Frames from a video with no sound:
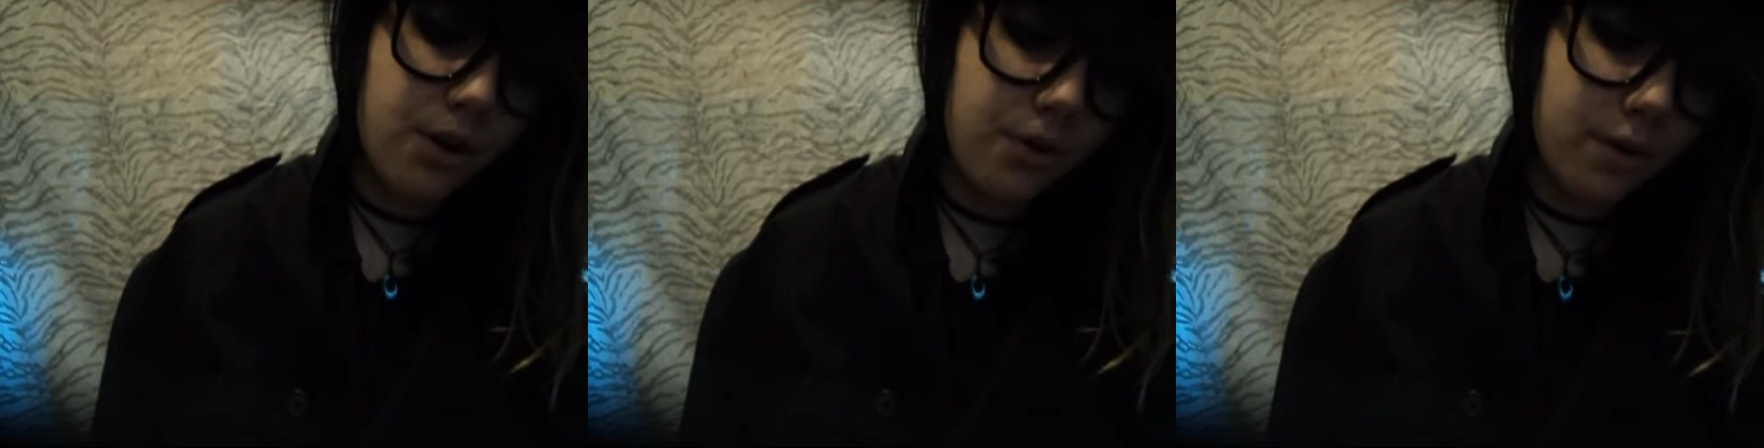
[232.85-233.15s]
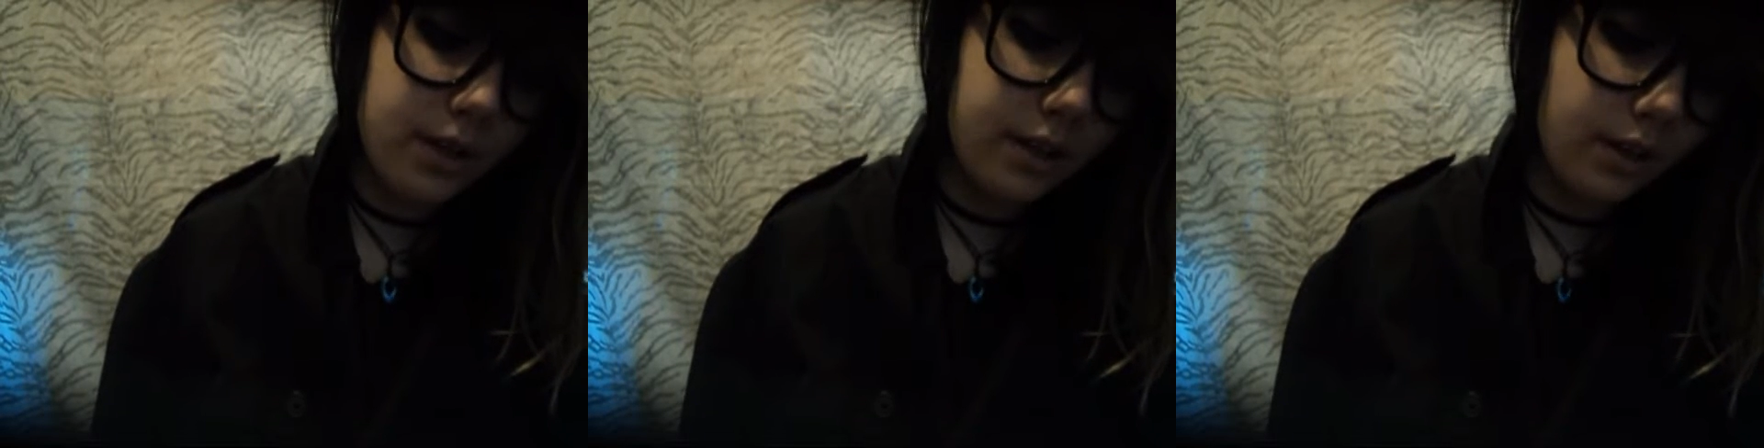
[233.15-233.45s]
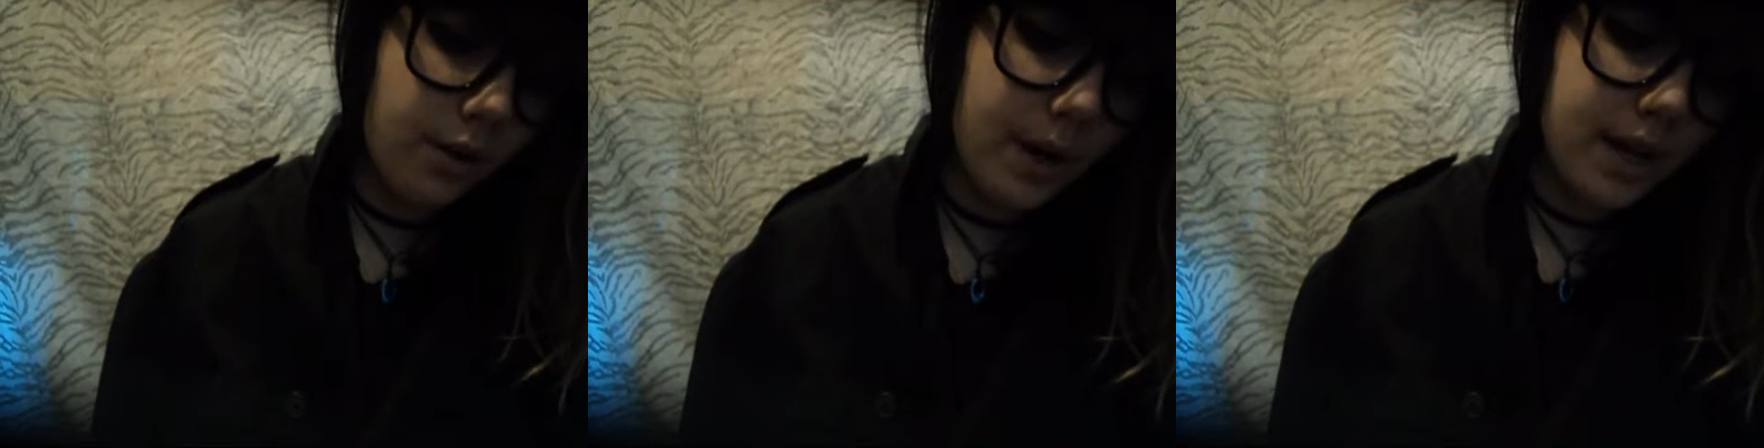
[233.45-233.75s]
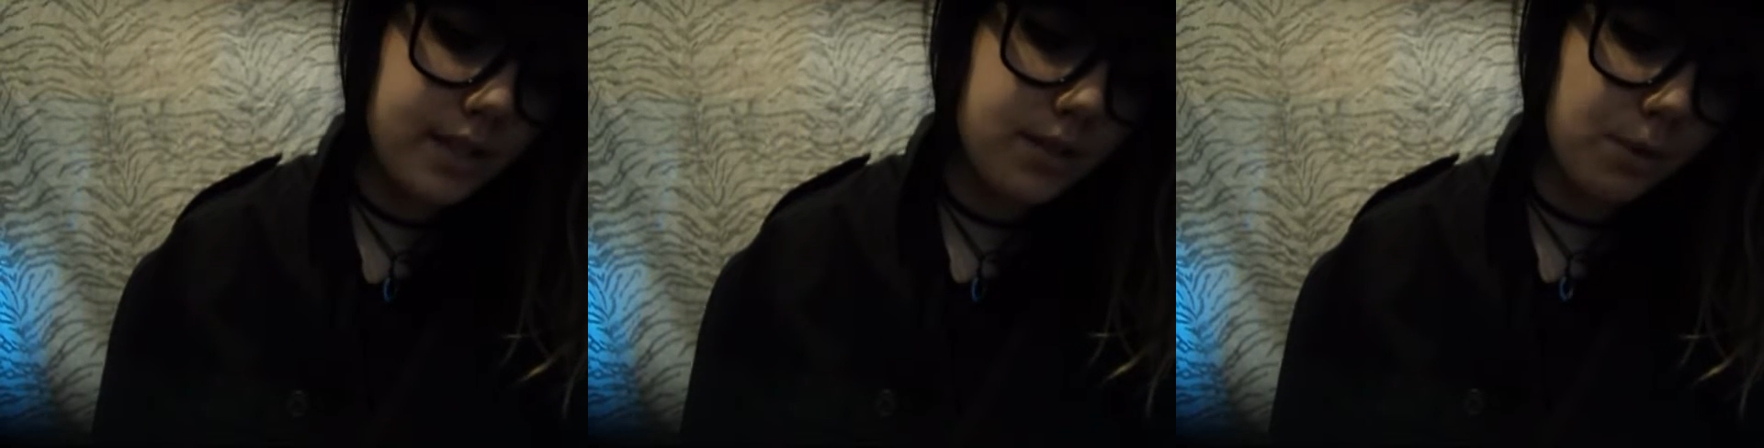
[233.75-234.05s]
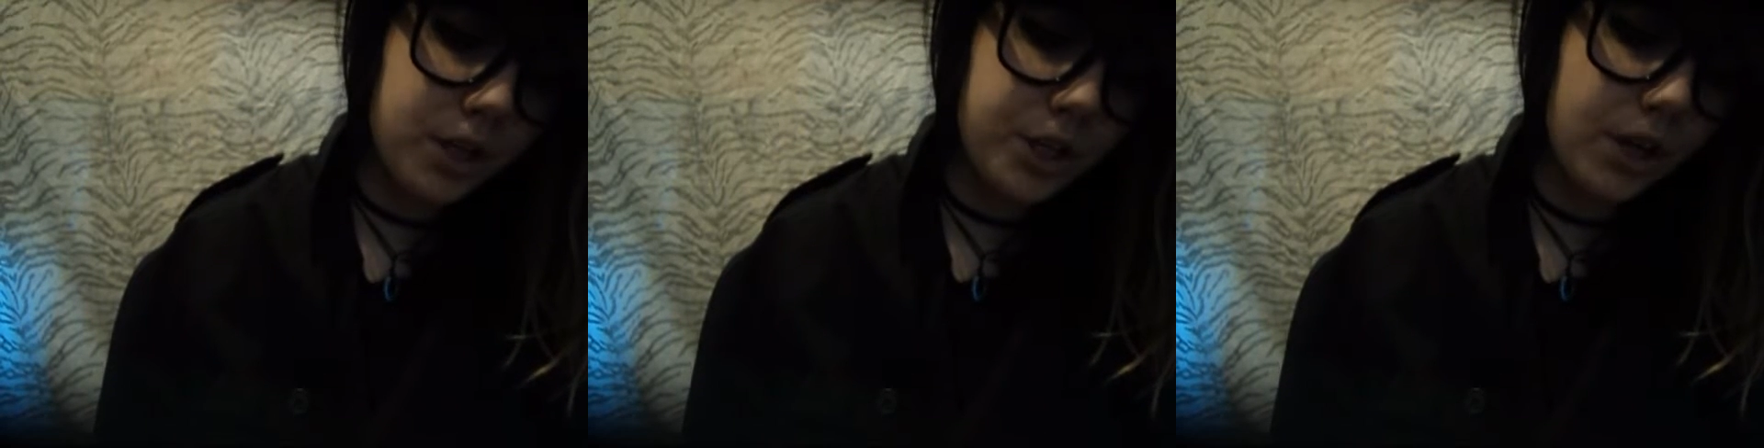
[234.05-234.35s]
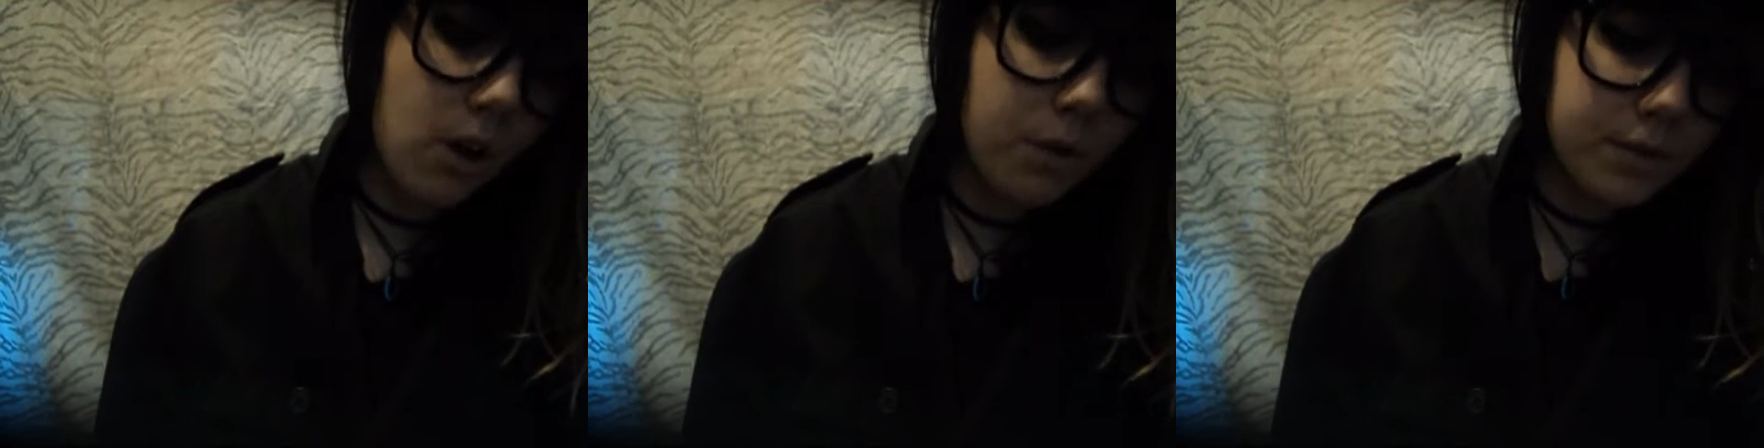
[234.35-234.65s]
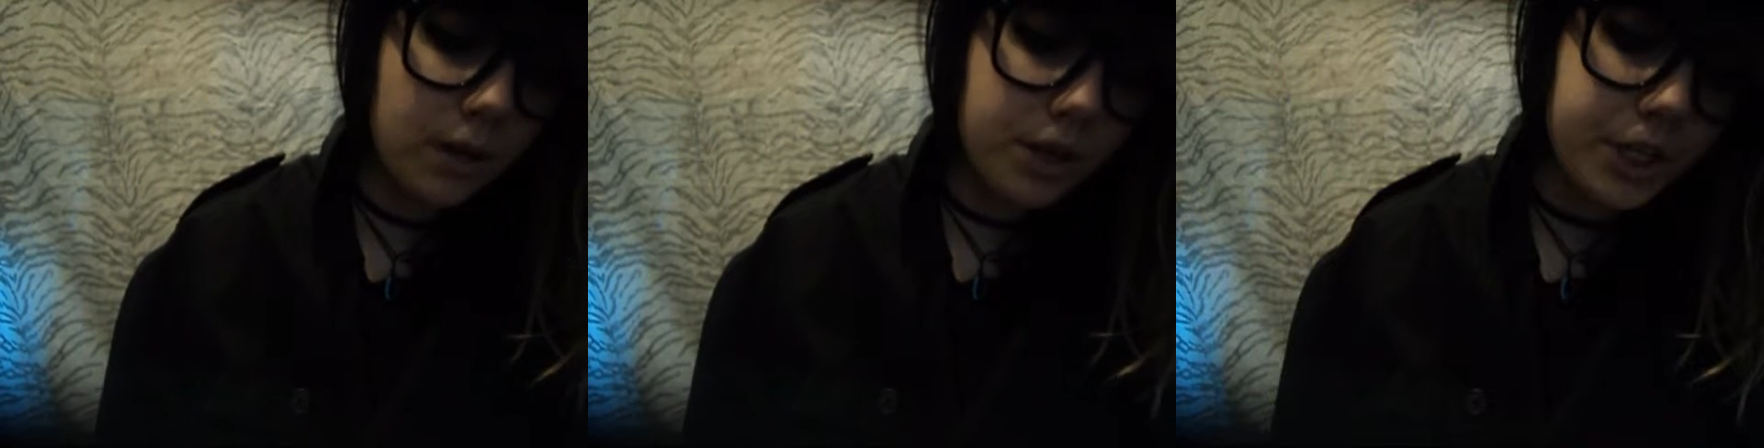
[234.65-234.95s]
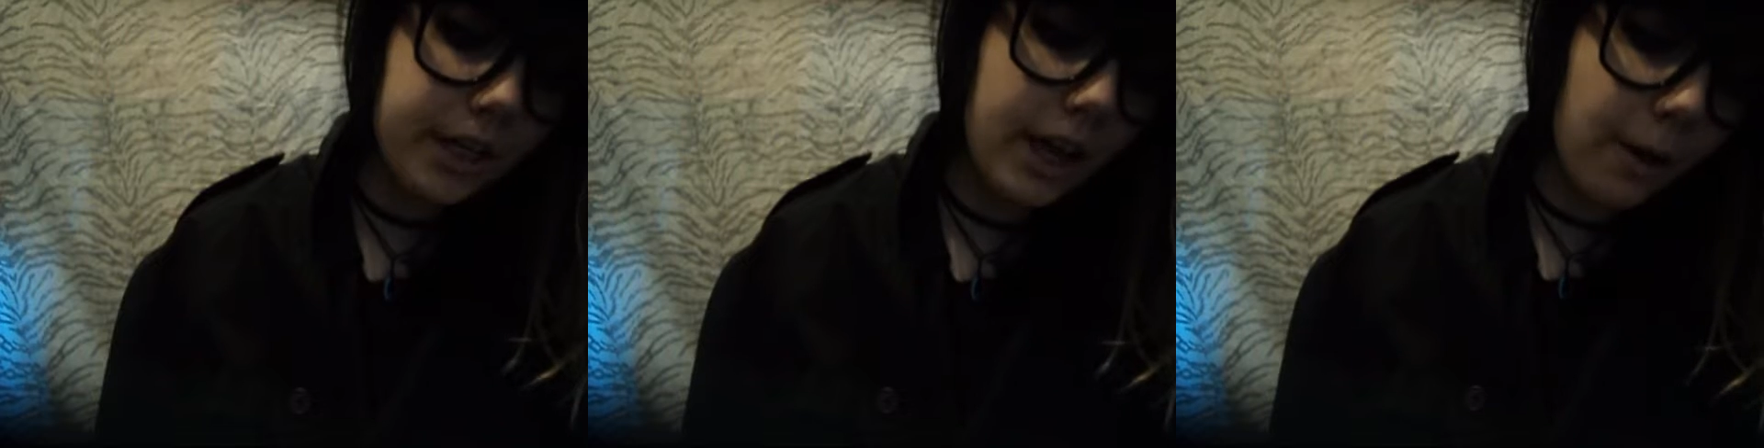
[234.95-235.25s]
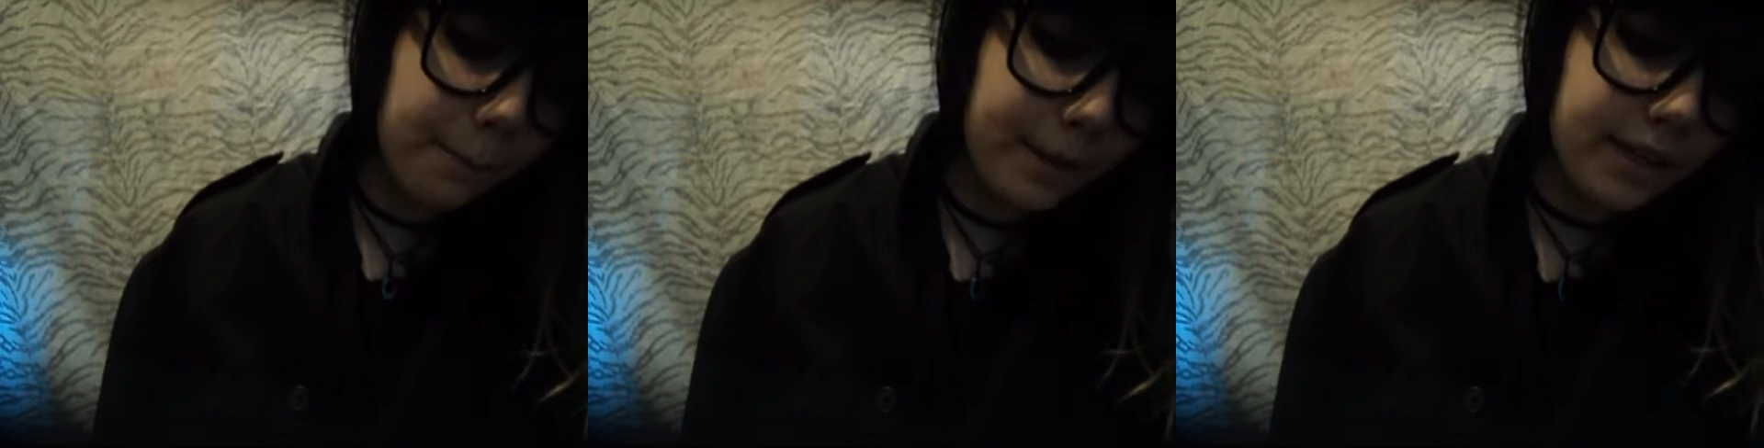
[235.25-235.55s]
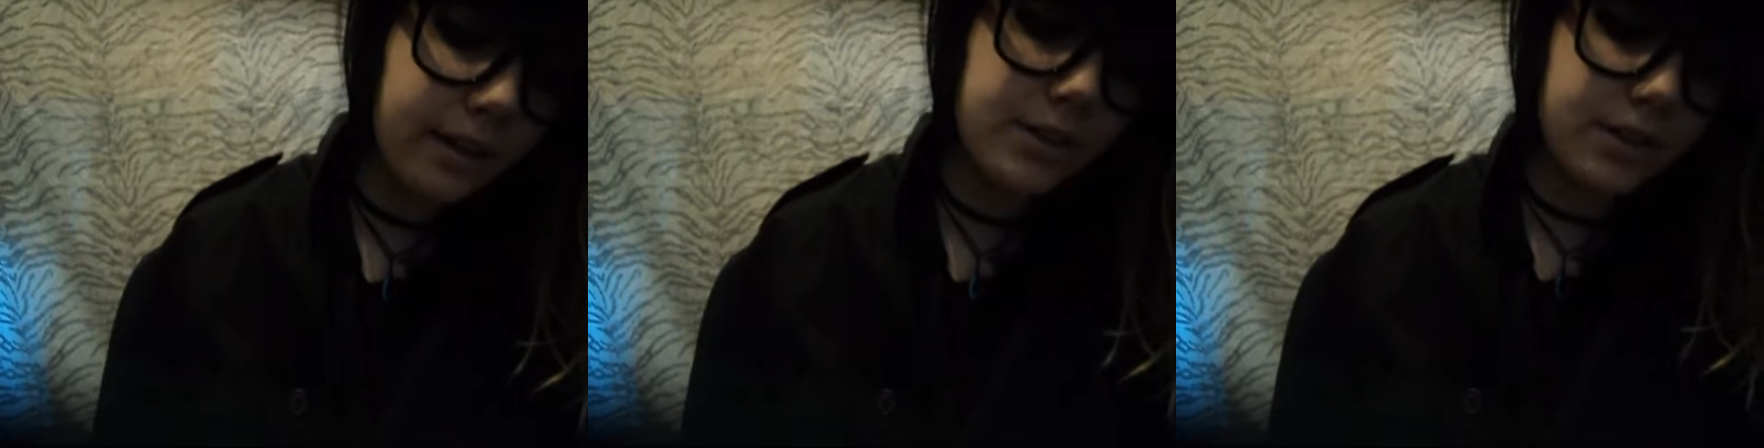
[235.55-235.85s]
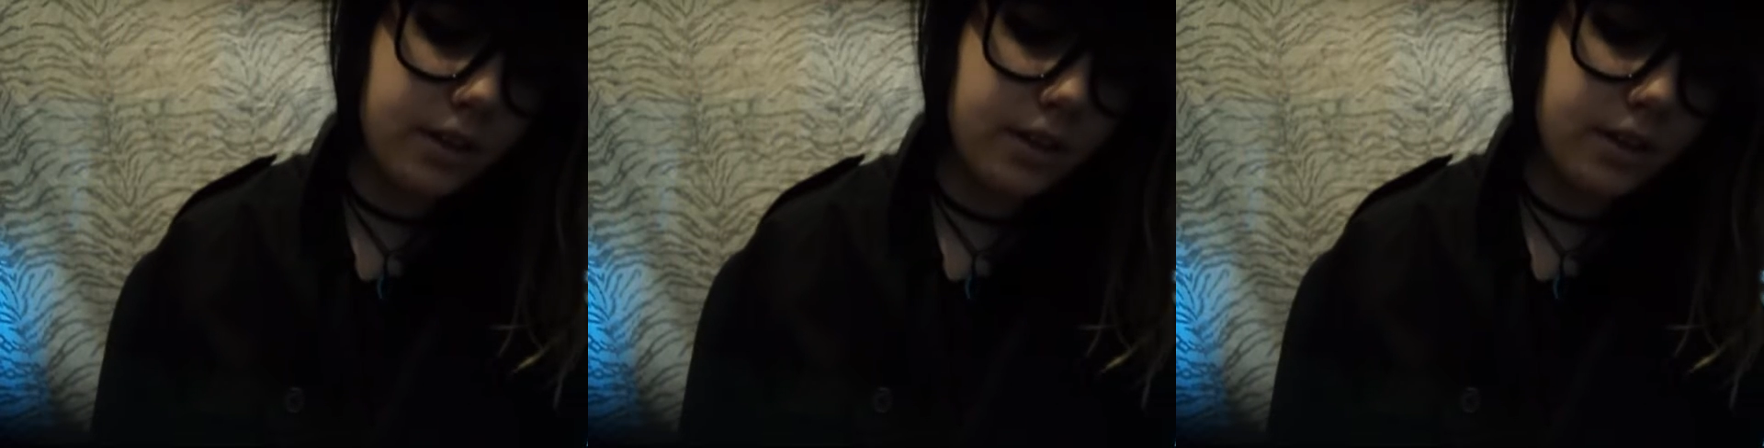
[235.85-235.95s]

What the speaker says: no eyes, he's watching, always watching, help me,